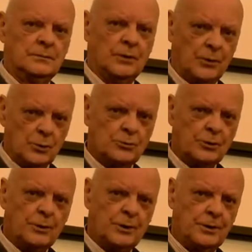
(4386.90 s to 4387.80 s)
for those
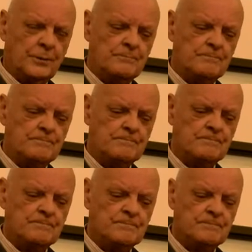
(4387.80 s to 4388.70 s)
around him.
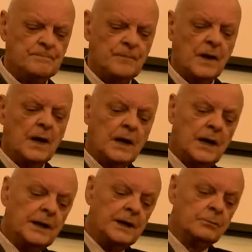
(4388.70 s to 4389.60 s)

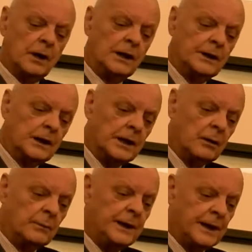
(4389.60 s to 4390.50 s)
And he ran a
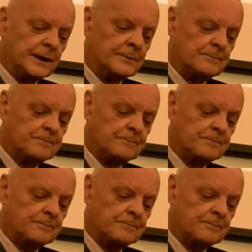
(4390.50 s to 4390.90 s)
little meeting